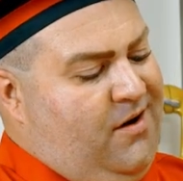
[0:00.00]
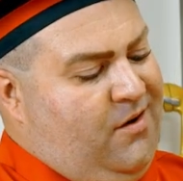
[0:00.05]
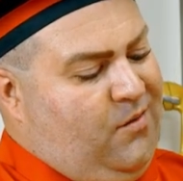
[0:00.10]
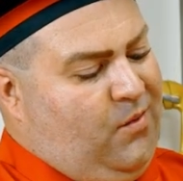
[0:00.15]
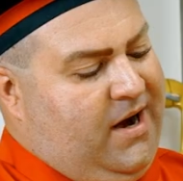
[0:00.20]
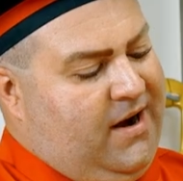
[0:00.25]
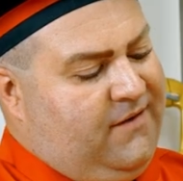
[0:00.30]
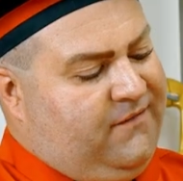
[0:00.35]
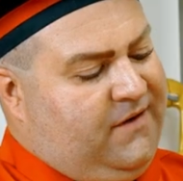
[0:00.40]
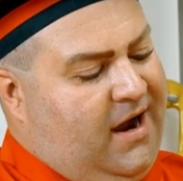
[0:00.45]

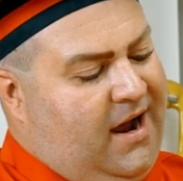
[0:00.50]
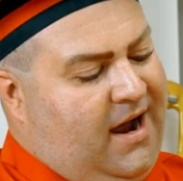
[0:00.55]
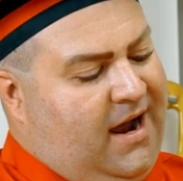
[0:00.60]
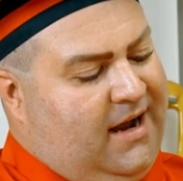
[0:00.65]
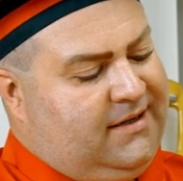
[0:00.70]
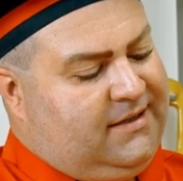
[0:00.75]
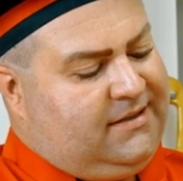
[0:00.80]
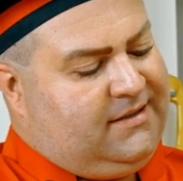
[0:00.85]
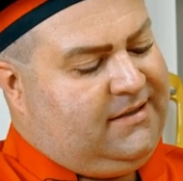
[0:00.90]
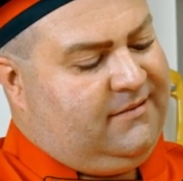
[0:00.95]
We have
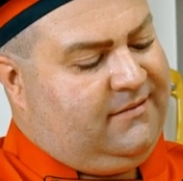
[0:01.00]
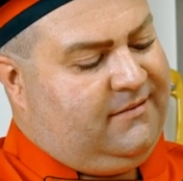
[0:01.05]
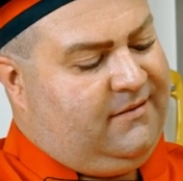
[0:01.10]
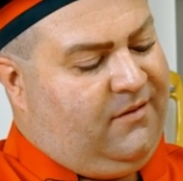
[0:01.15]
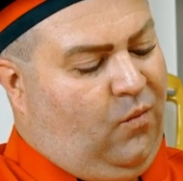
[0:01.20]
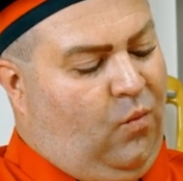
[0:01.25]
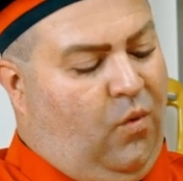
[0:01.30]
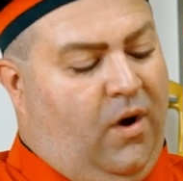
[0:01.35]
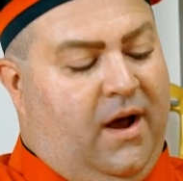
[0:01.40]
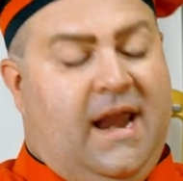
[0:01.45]
got
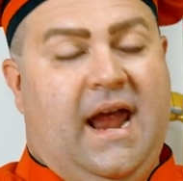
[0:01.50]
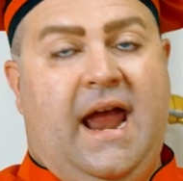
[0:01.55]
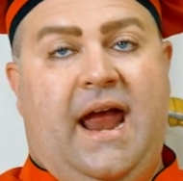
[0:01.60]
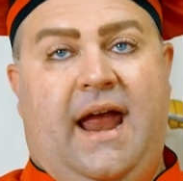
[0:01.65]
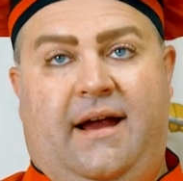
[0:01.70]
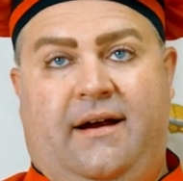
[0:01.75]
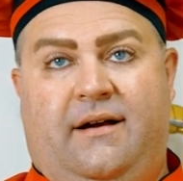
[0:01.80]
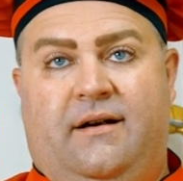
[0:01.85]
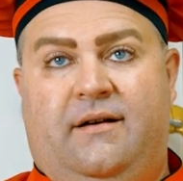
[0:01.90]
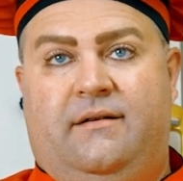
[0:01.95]
1
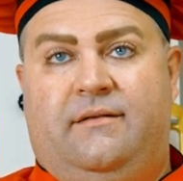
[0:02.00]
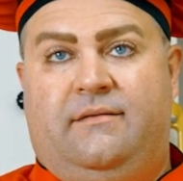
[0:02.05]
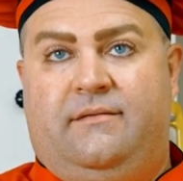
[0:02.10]
egg.